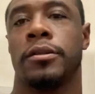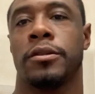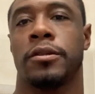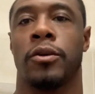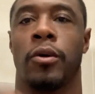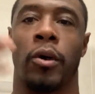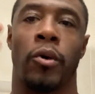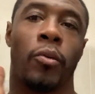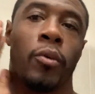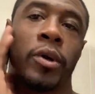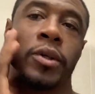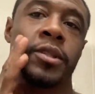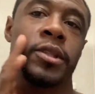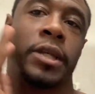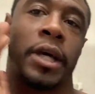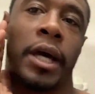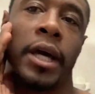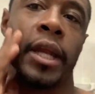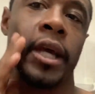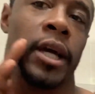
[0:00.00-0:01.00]
So on one
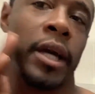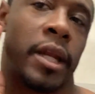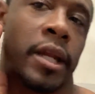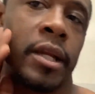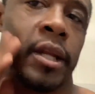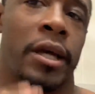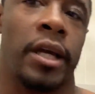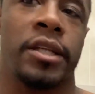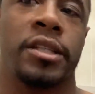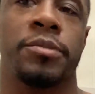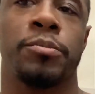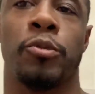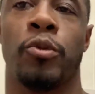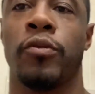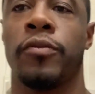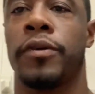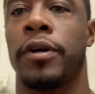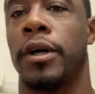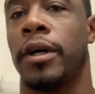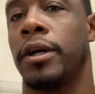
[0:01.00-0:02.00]
side, I got a nice
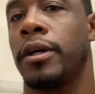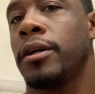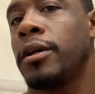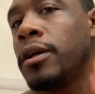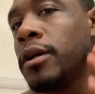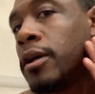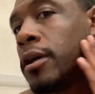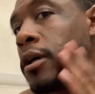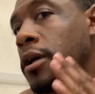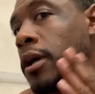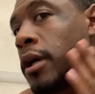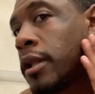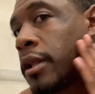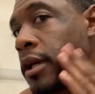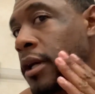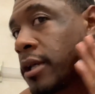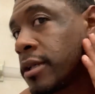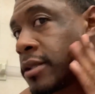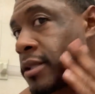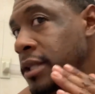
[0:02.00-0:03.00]
smooth cut. On the
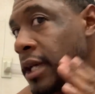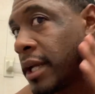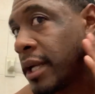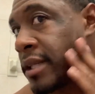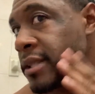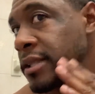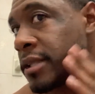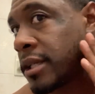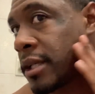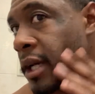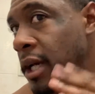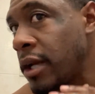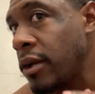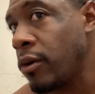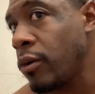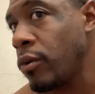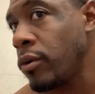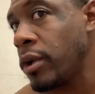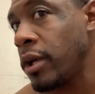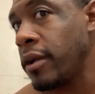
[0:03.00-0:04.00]
other side, I still got a
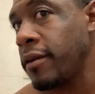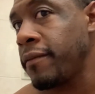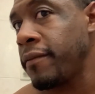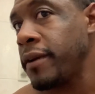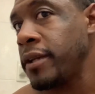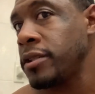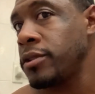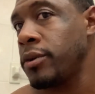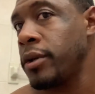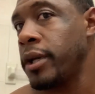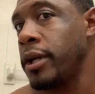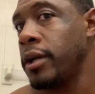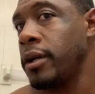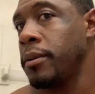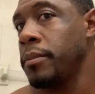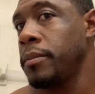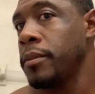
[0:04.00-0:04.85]
whole lot of facial hair.